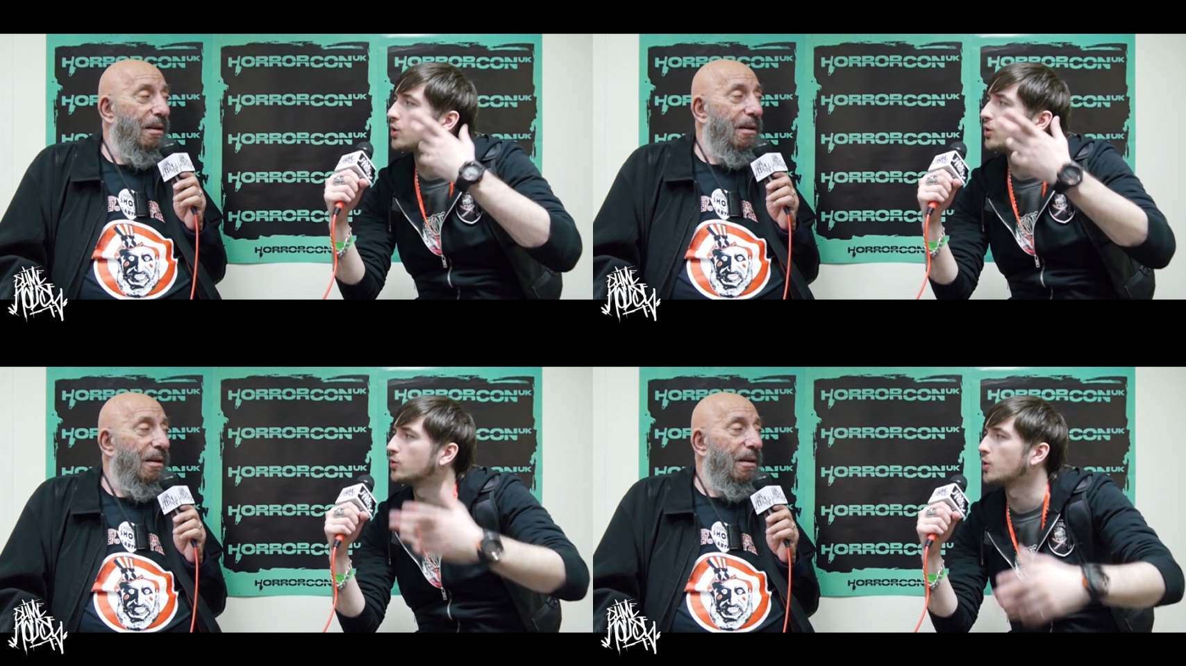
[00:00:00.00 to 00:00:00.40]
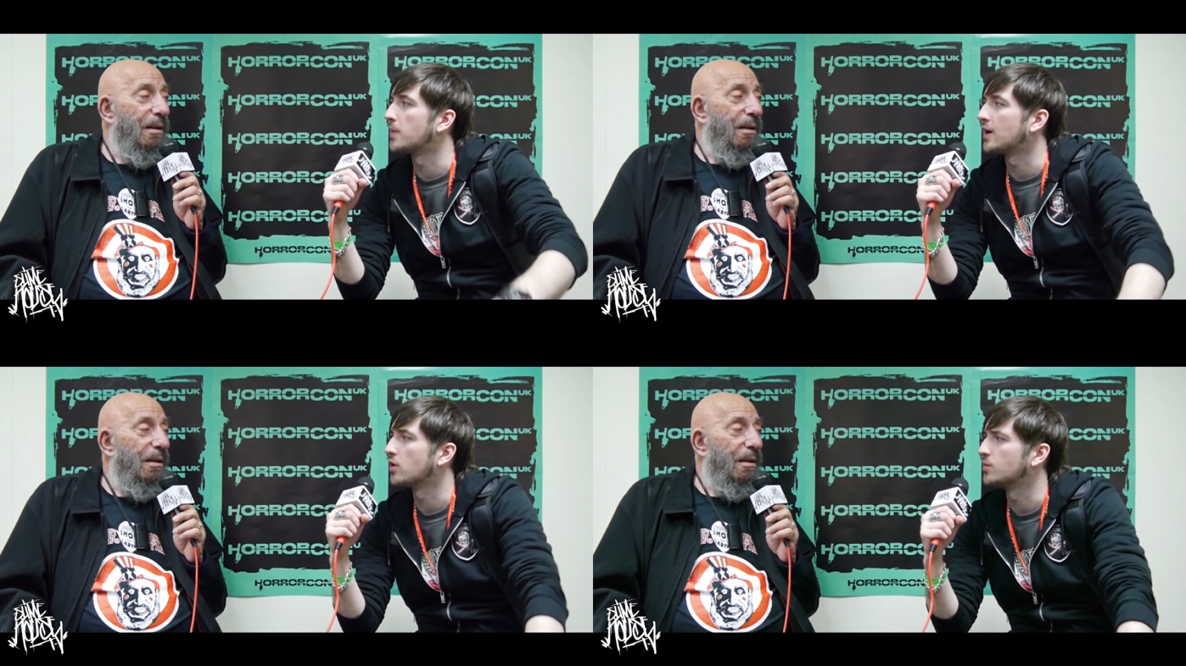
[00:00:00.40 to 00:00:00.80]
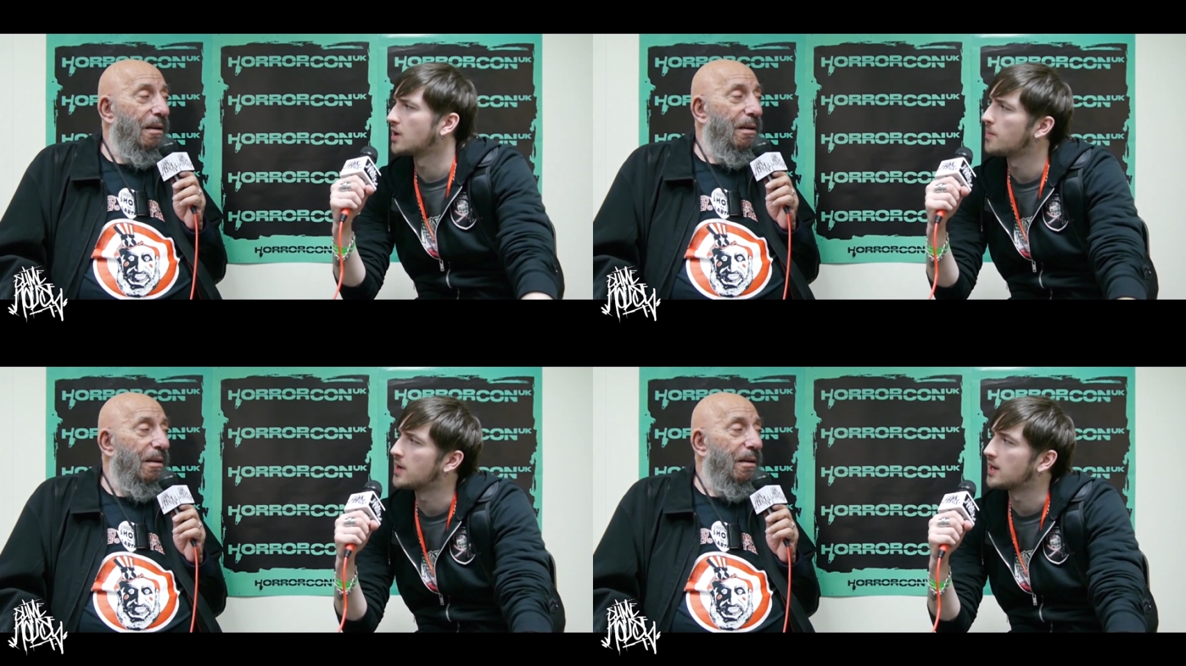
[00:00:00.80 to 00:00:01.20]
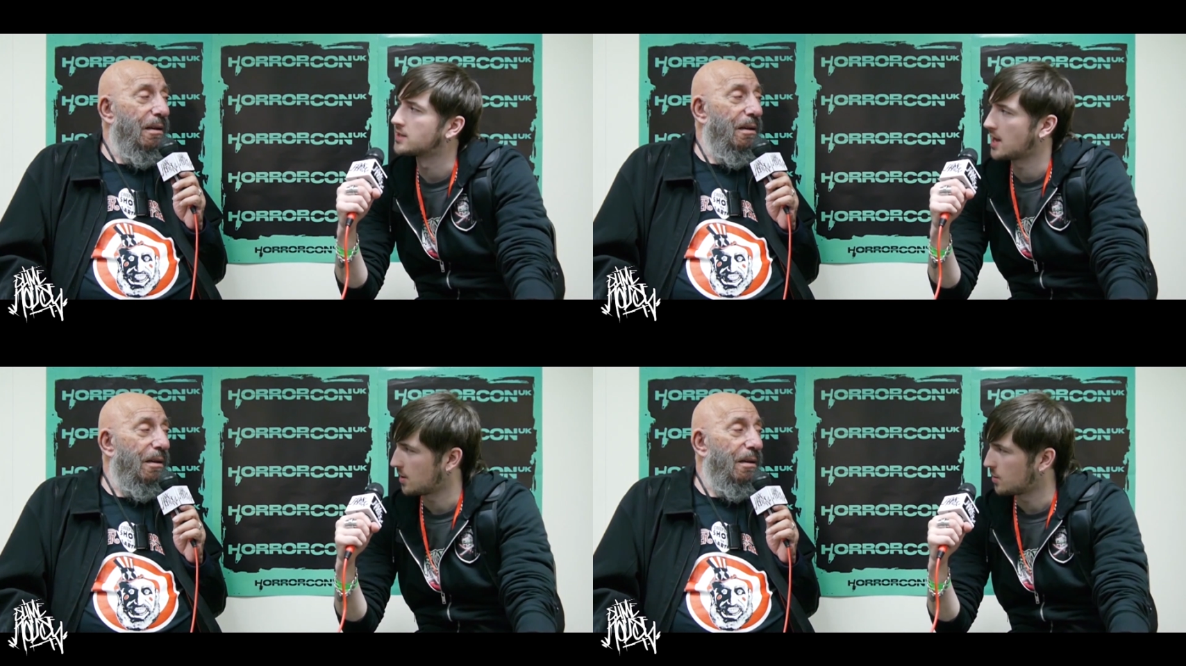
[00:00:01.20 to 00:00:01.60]
Speaker 1: called up by Rob Zombie.
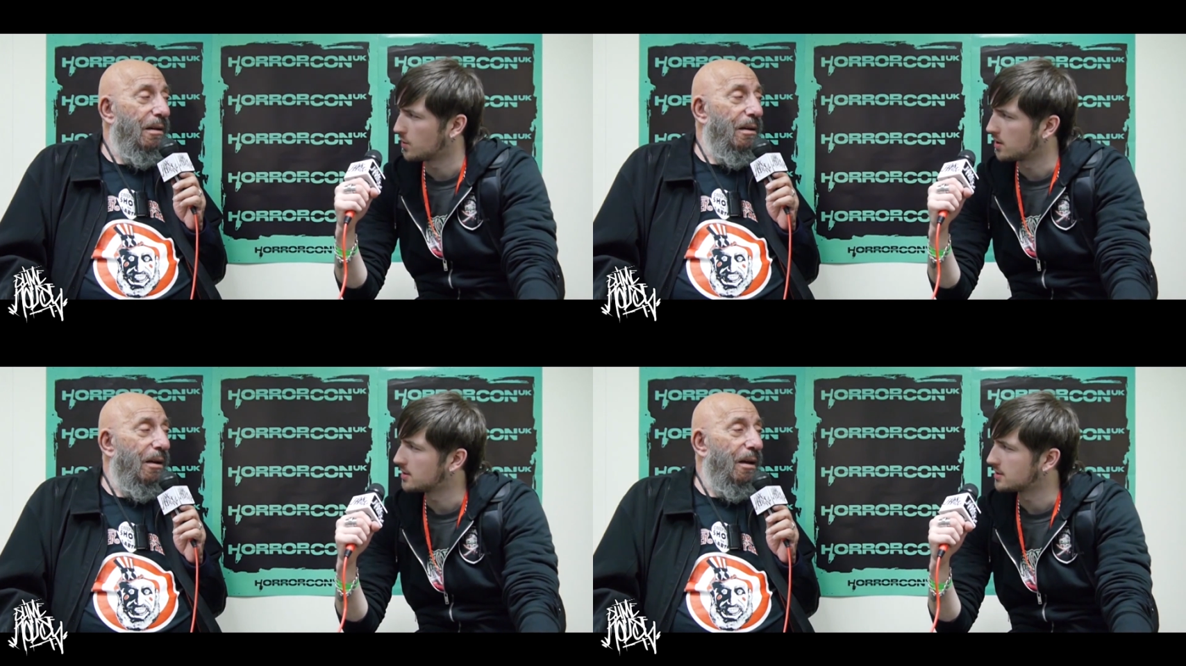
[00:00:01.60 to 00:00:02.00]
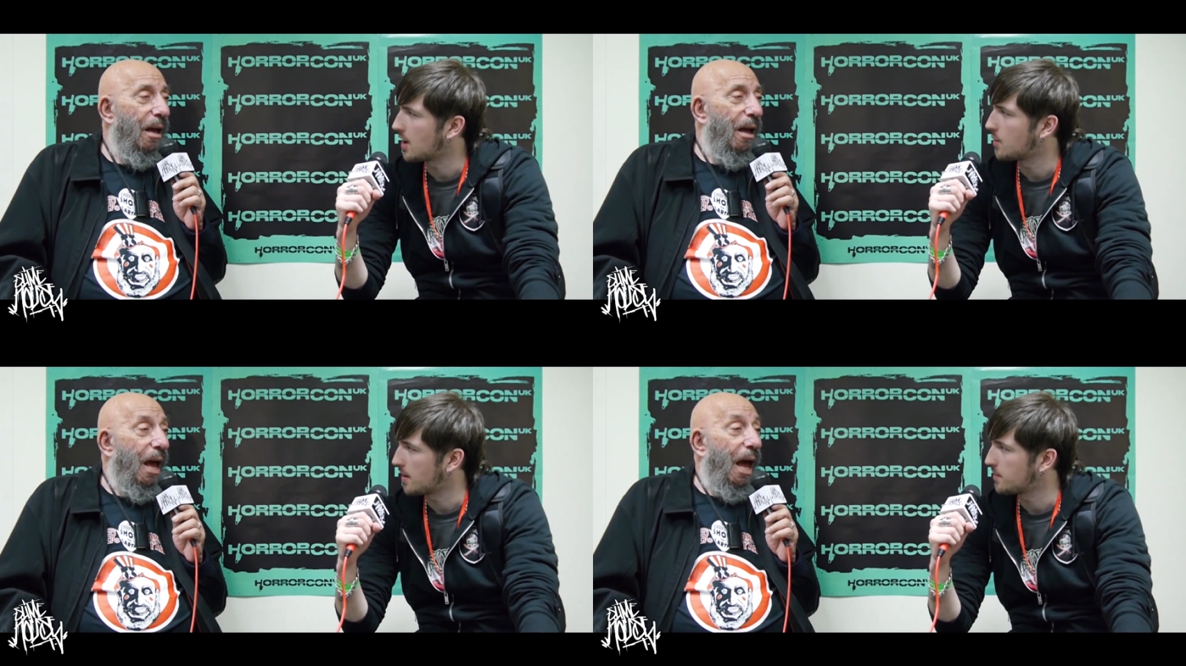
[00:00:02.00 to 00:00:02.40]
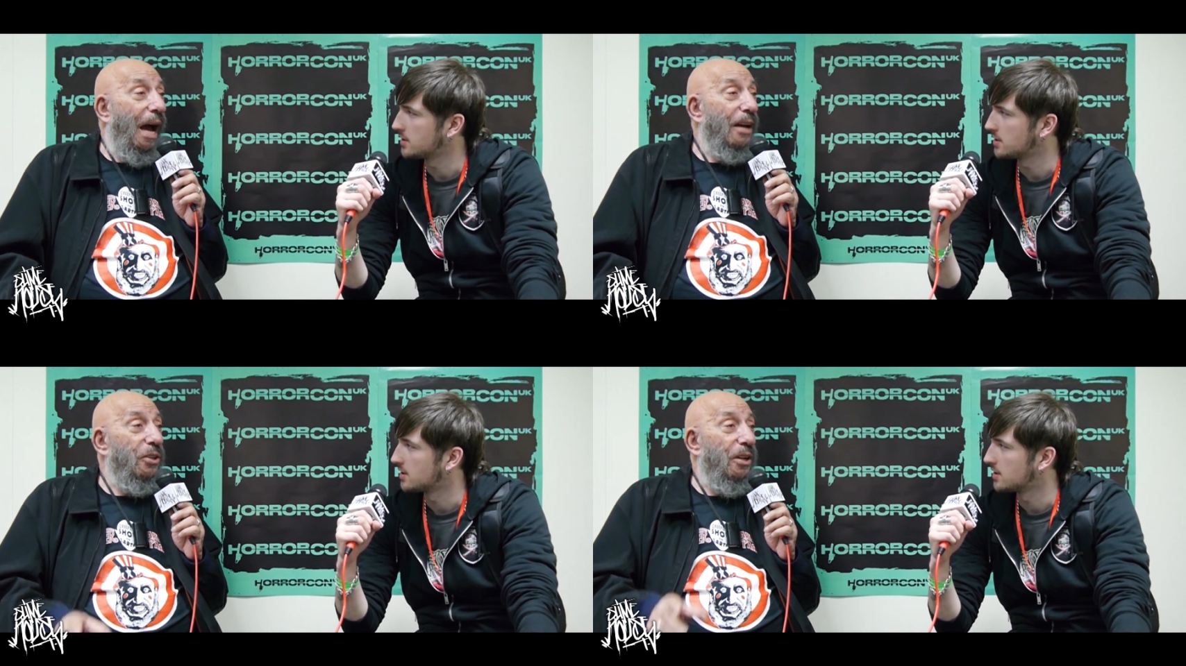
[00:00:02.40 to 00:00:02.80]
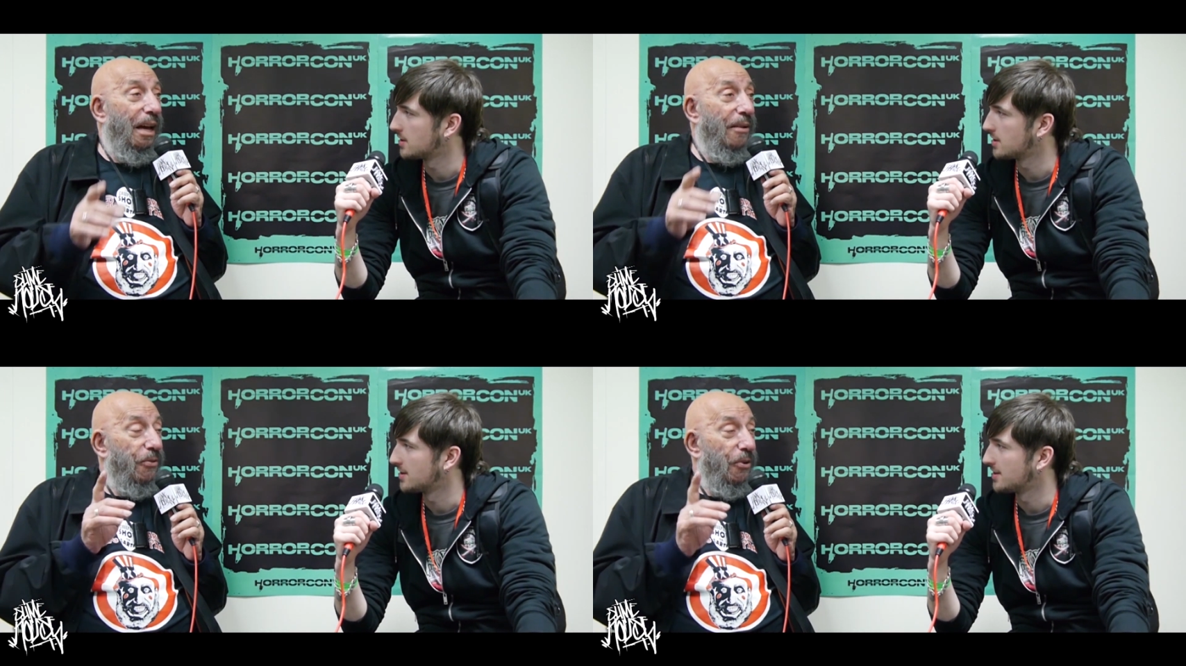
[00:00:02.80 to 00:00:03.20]
Is that how it worked? Is that how it happened?
Speaker 2: Actually,
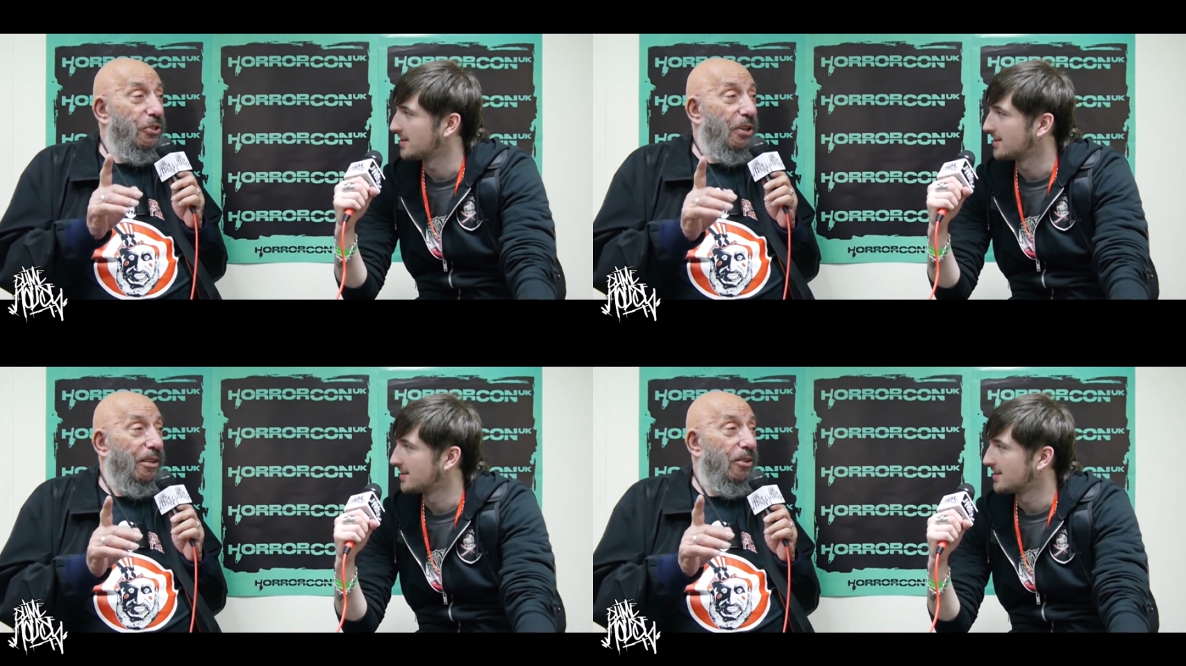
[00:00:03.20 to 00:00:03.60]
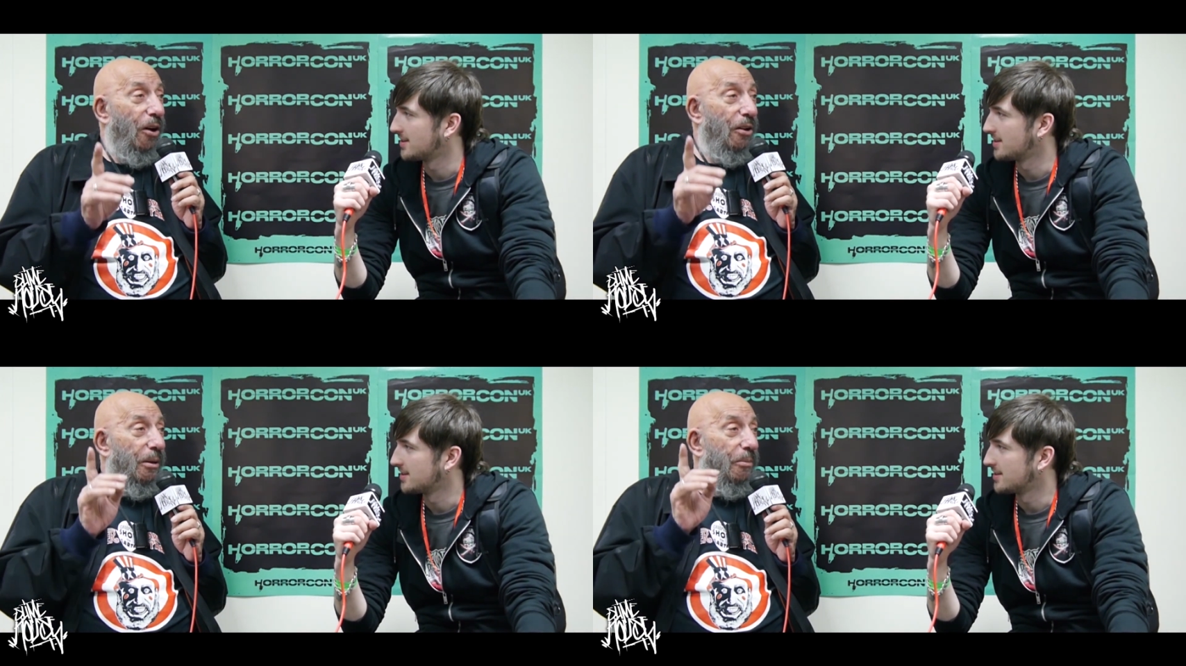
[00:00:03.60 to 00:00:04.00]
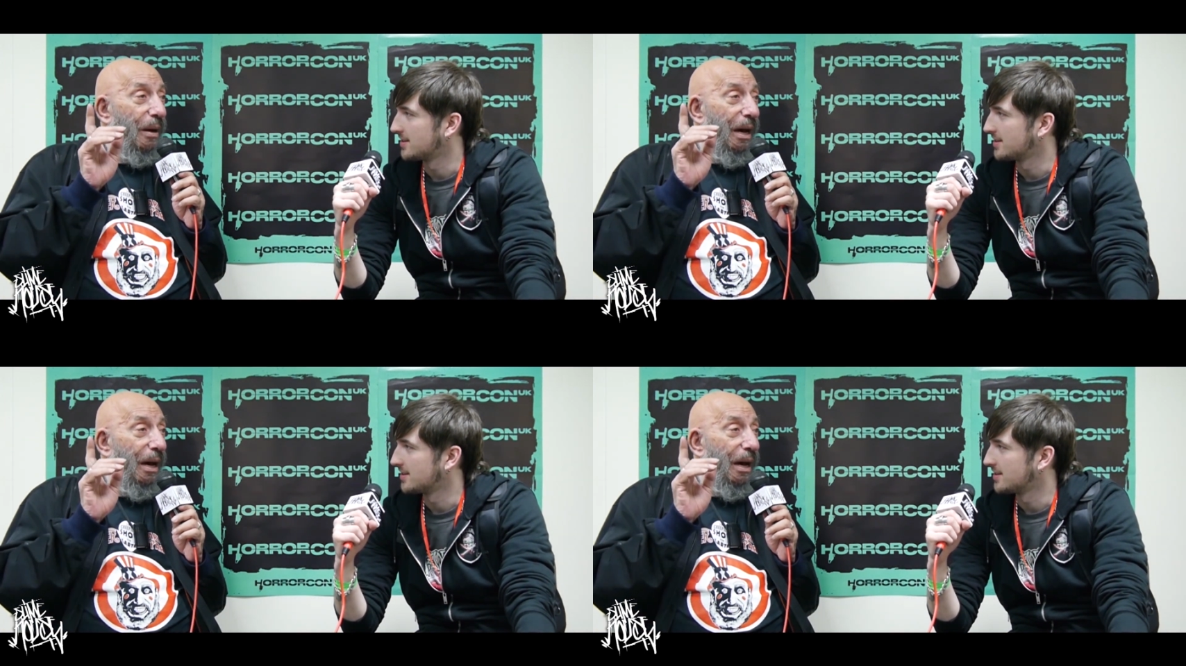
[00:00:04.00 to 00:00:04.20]
I first got called up